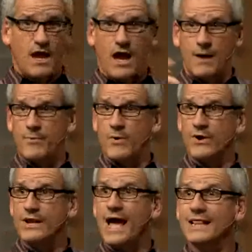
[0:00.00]

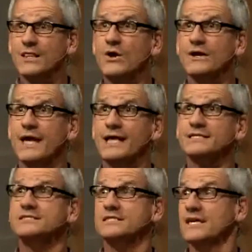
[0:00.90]
Upward I look
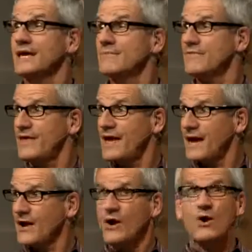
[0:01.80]
and see him
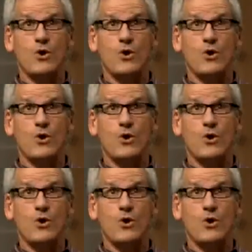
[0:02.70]
there